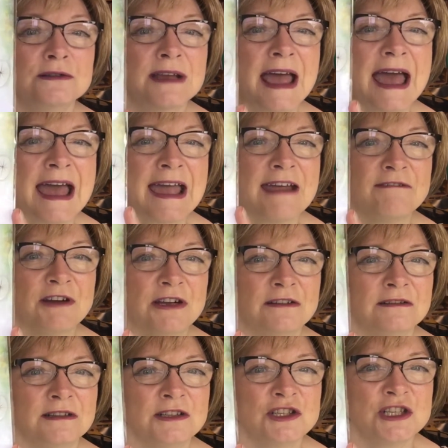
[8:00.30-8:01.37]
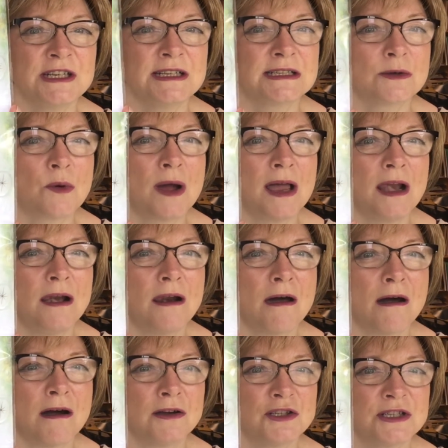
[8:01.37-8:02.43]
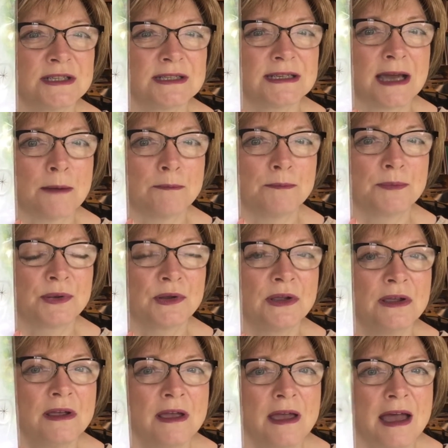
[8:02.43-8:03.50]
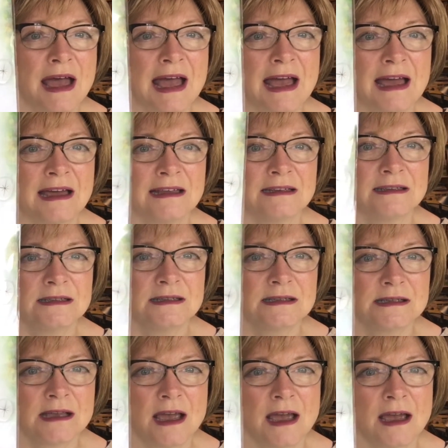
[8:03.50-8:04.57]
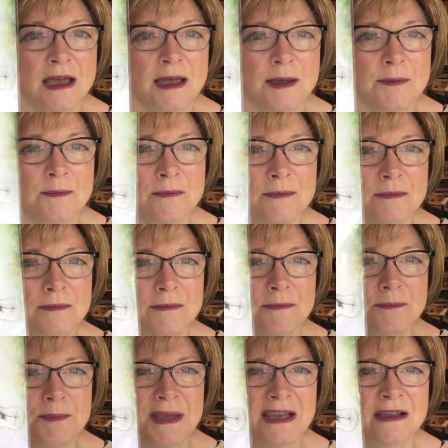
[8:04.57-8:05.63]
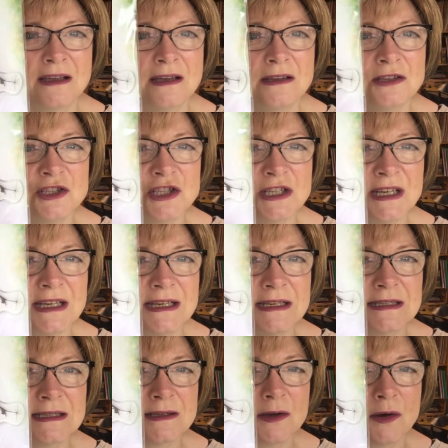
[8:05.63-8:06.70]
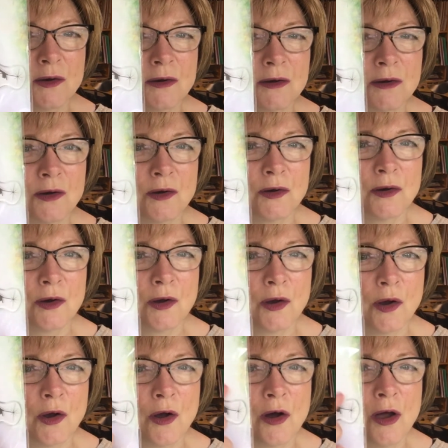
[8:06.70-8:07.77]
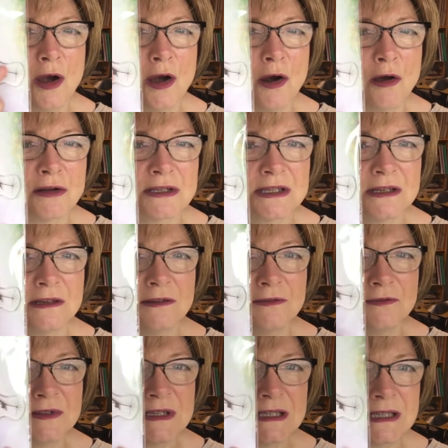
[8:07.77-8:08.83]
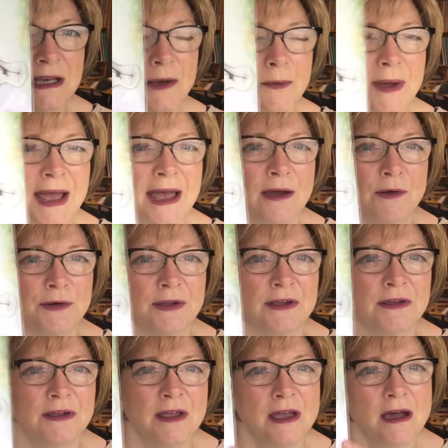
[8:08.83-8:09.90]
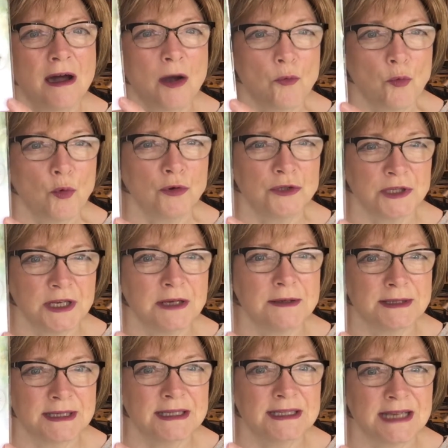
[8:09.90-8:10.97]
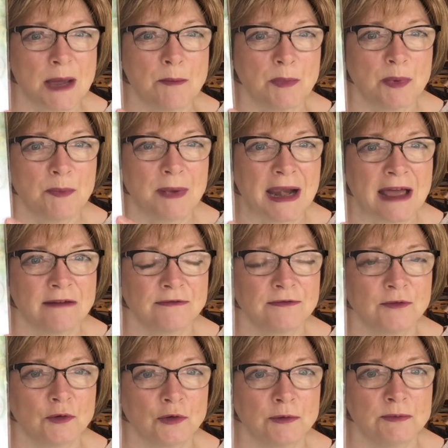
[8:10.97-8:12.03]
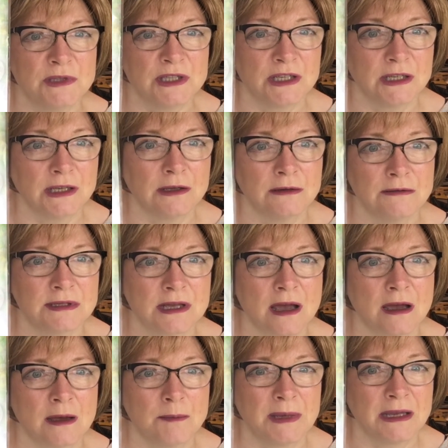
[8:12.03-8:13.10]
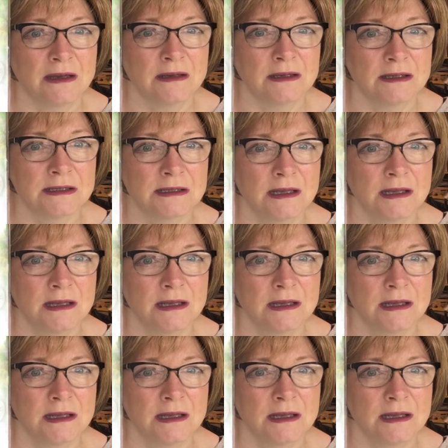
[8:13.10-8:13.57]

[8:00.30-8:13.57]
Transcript: Ariel, and she is quite a large stamp. And because she's got a lot of silhouette on her, I would use a stamp platform to use her, because